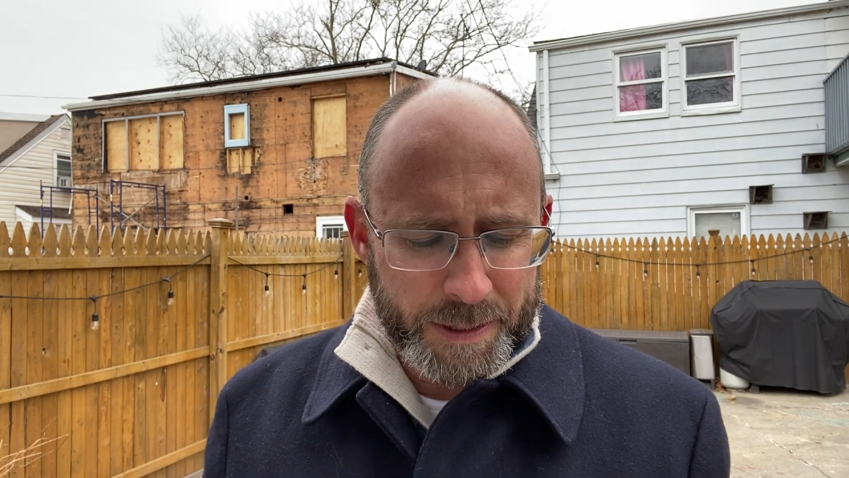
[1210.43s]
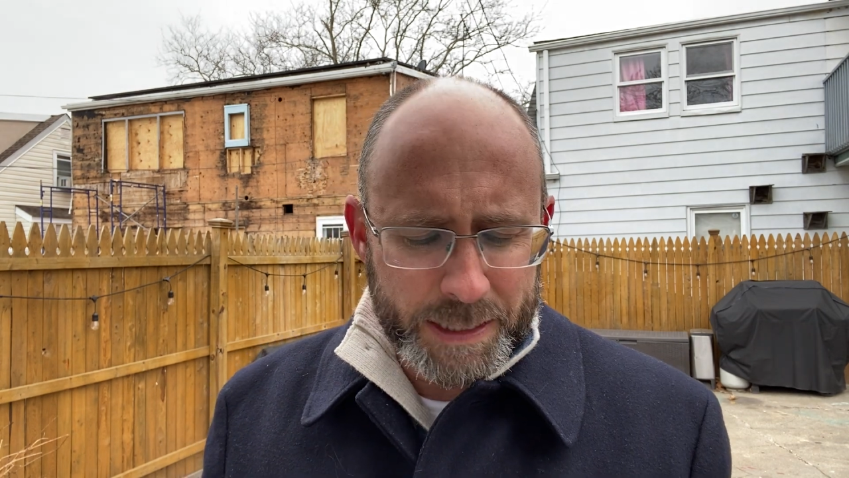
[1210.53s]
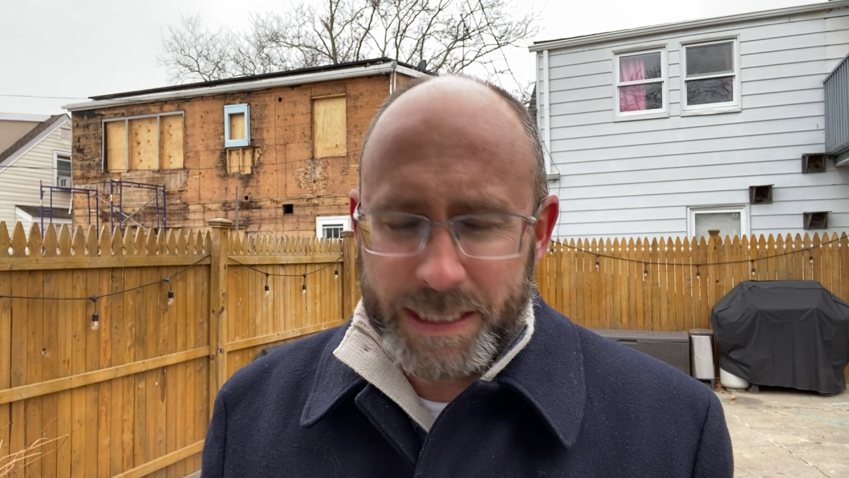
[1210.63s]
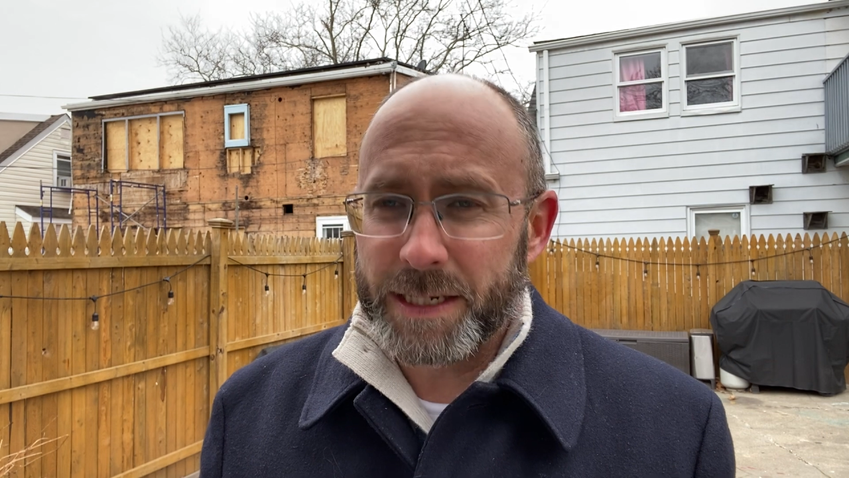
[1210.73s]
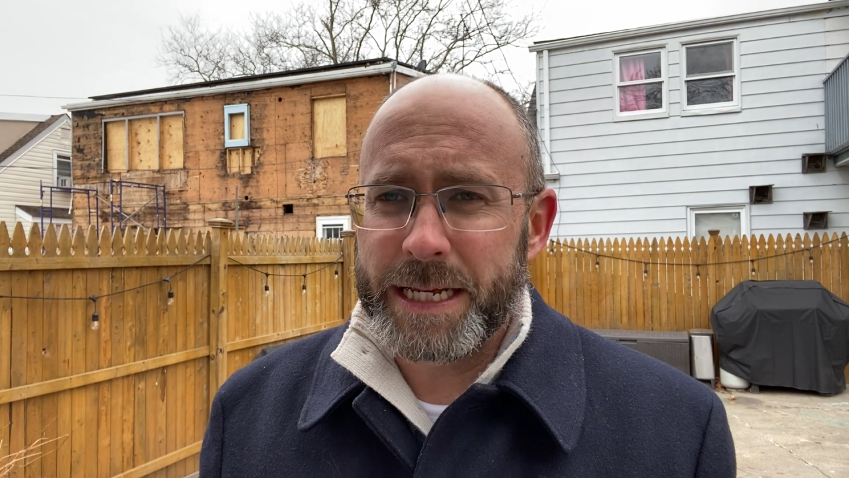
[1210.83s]

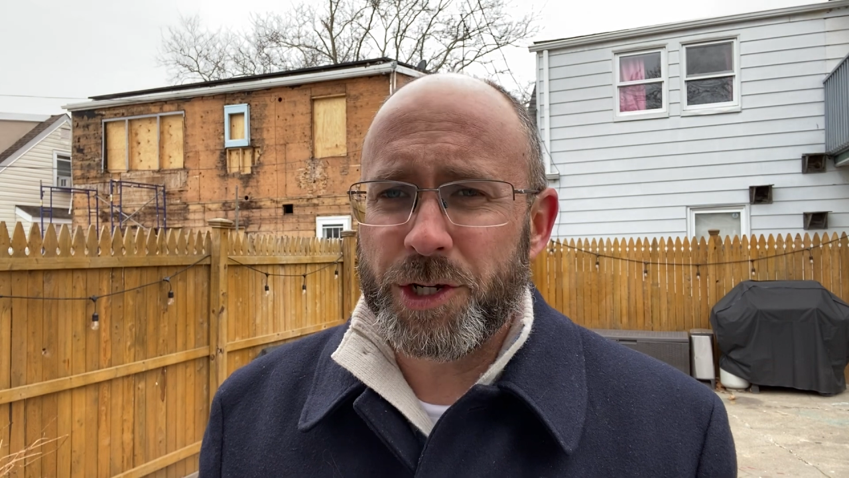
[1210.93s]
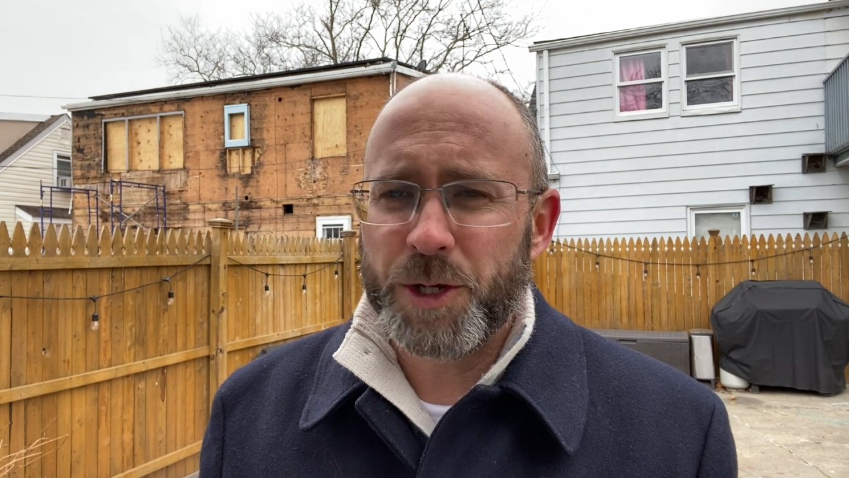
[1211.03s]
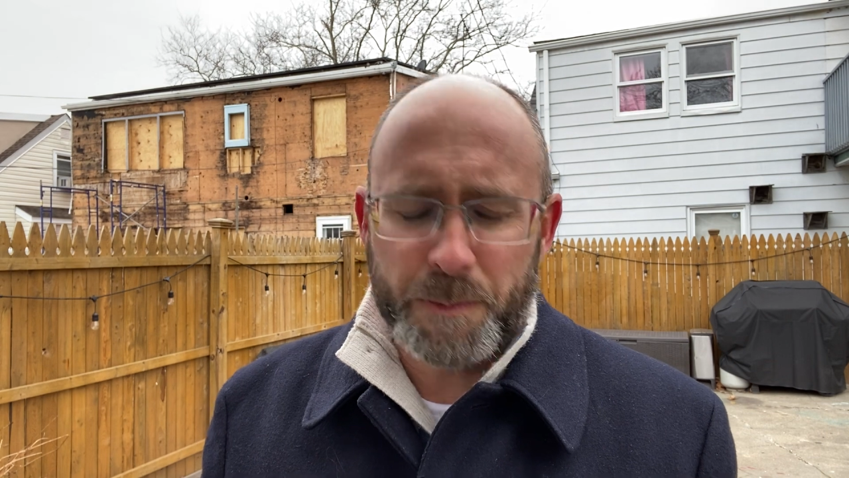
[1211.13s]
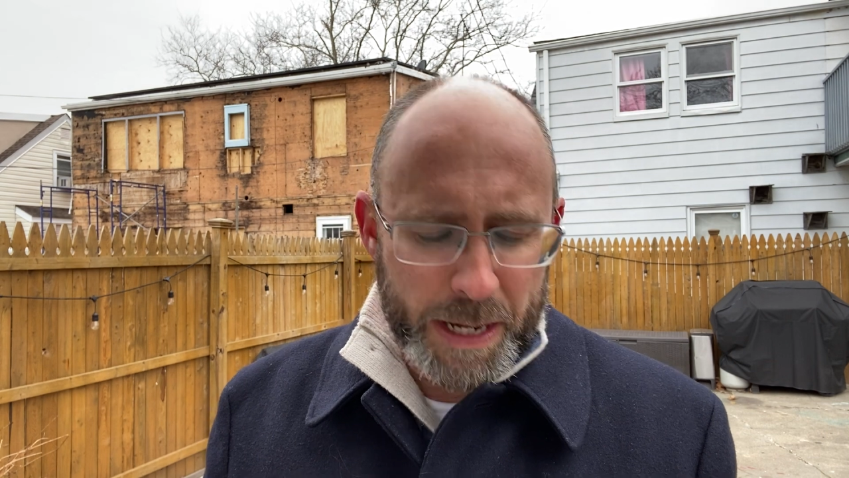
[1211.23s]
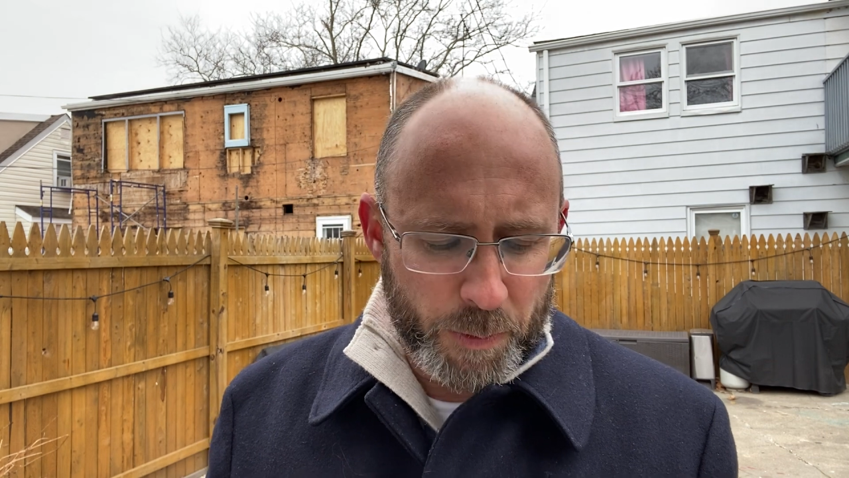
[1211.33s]
until he
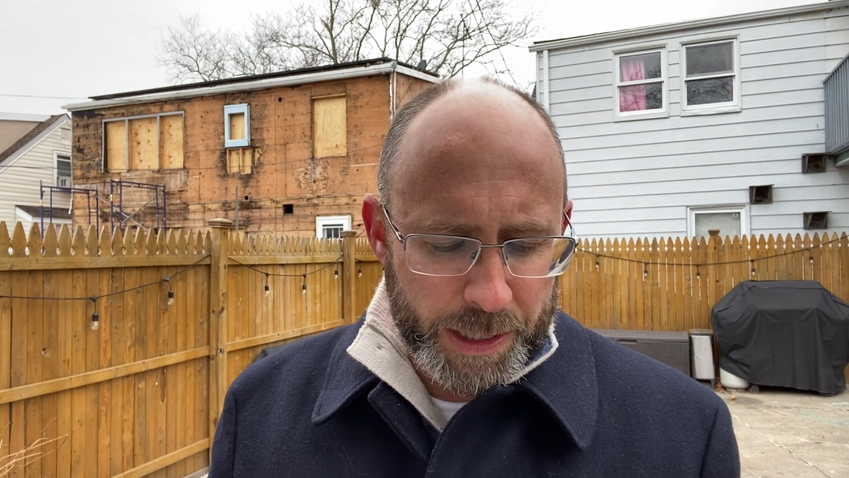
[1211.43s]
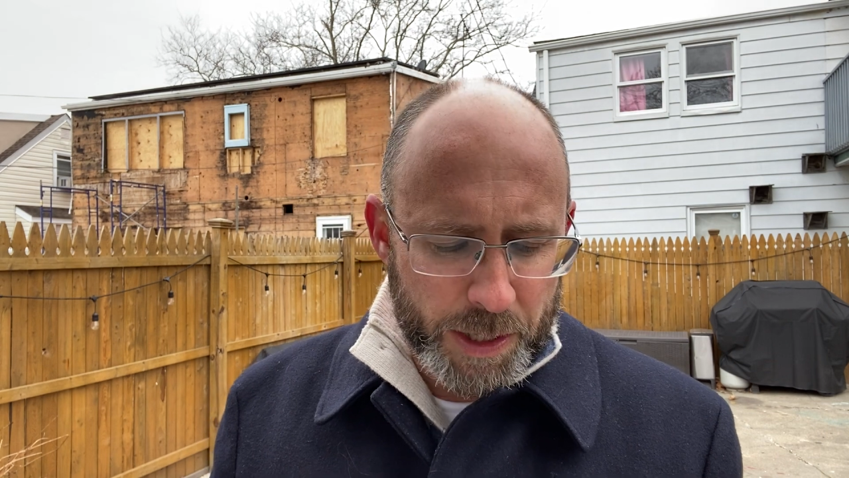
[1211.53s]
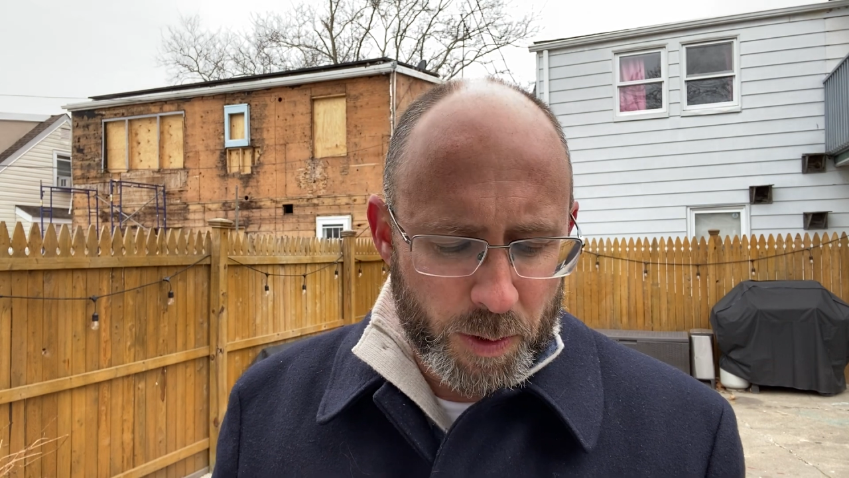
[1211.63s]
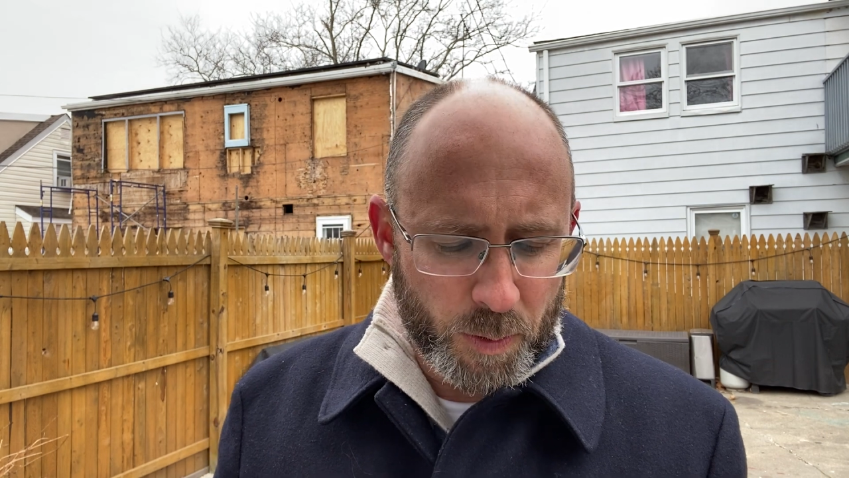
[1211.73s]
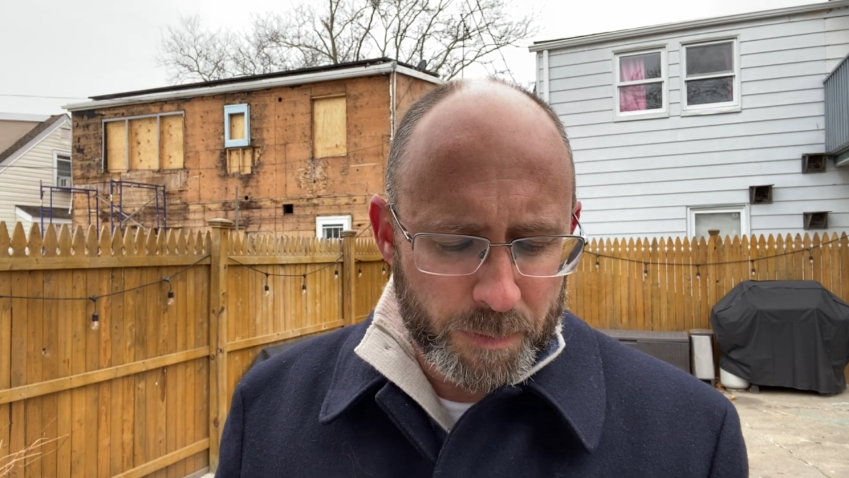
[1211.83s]
should pay what
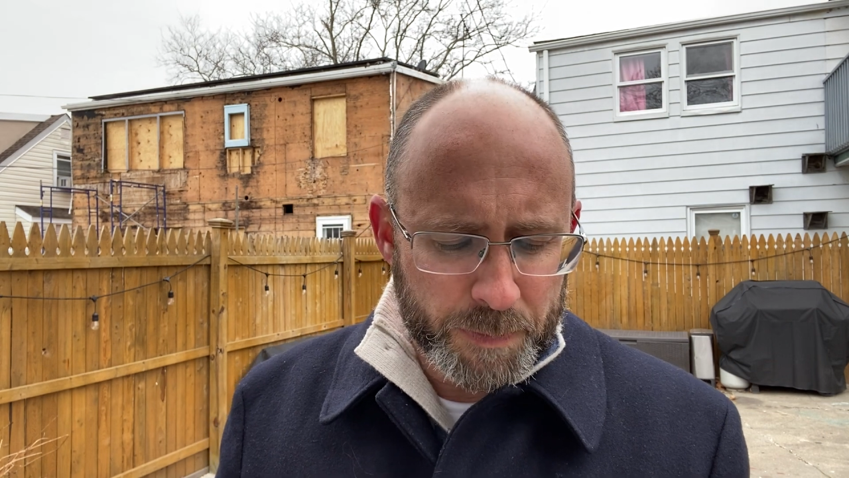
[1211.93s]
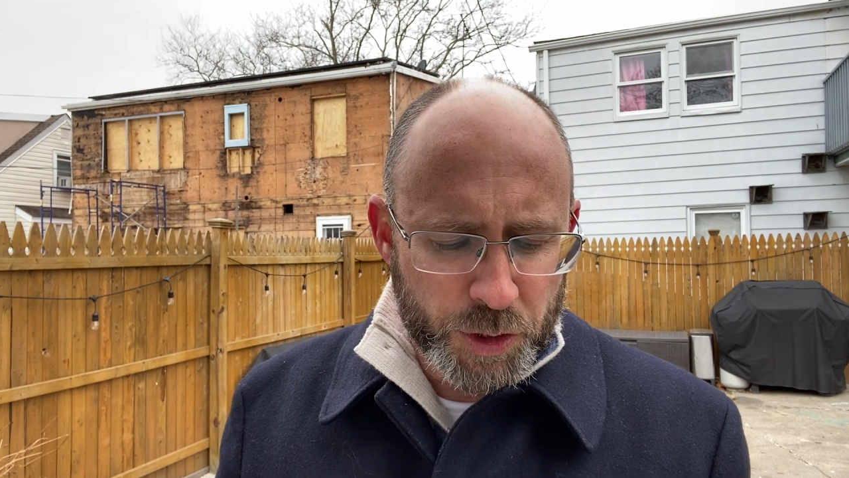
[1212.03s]
he owed.